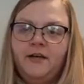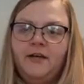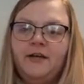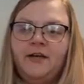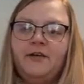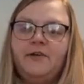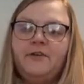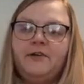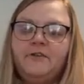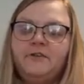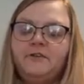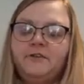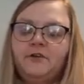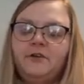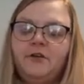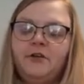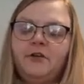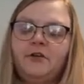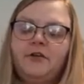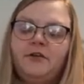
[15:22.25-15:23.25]
And Crystal,
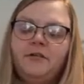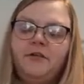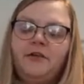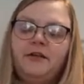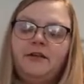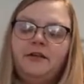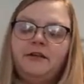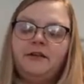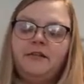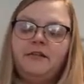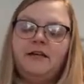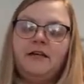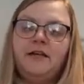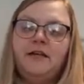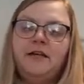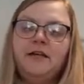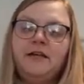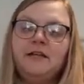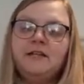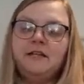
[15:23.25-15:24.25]
girl, don't be lazy.
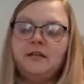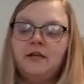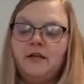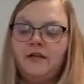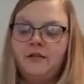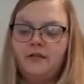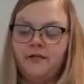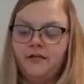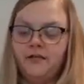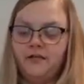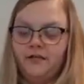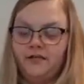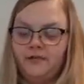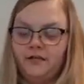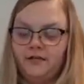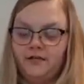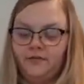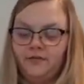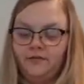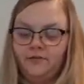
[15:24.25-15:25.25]
It is
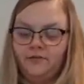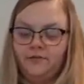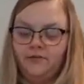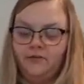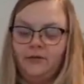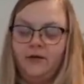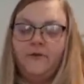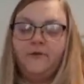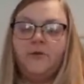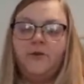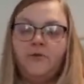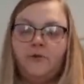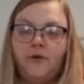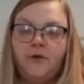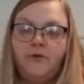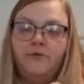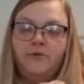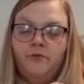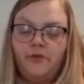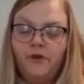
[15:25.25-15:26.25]
you have to
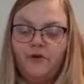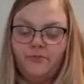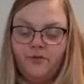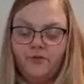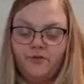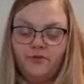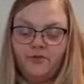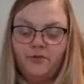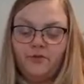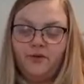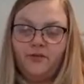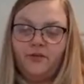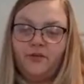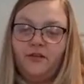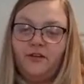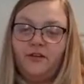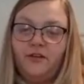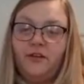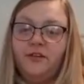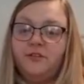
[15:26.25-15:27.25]
work for it, but it's worth
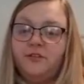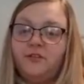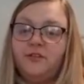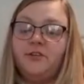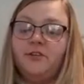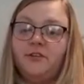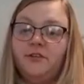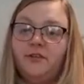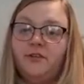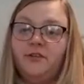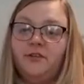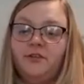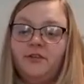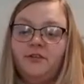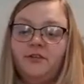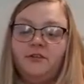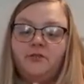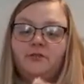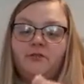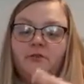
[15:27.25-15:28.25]
it. It is good. It
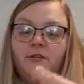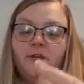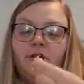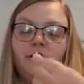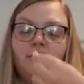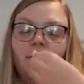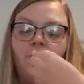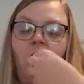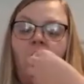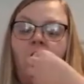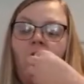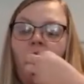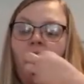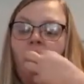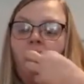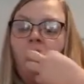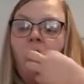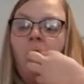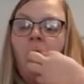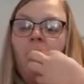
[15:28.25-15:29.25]
is really good.
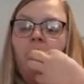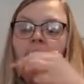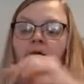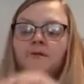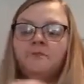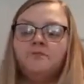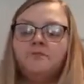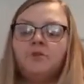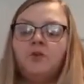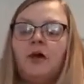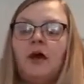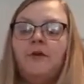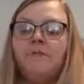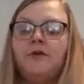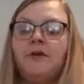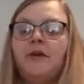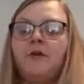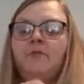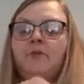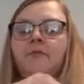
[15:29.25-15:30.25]
Crab
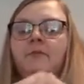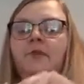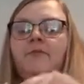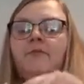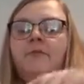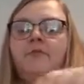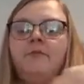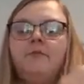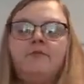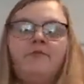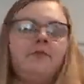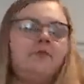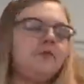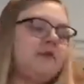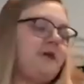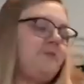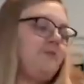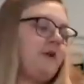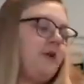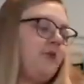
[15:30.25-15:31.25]
became one of my favorite foods
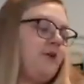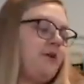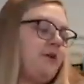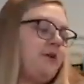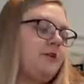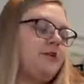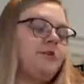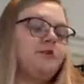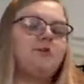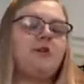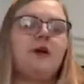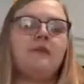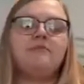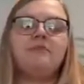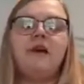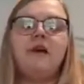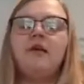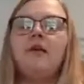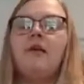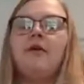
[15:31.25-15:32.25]
after I worked at Joe's Crab
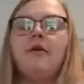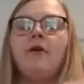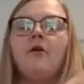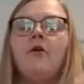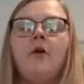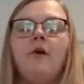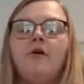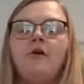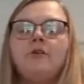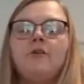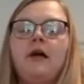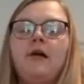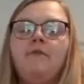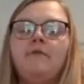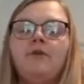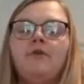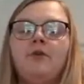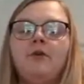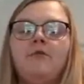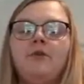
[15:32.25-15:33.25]
Shack. Now I go all the time
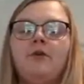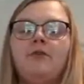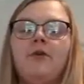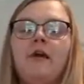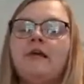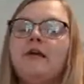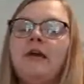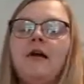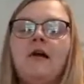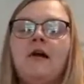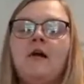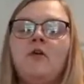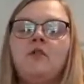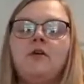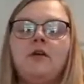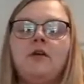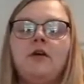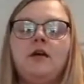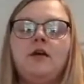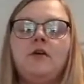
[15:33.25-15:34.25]
for it, but if I can't, I'll
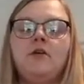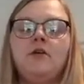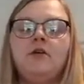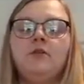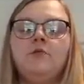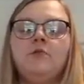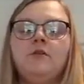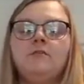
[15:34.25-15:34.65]
cook it at home.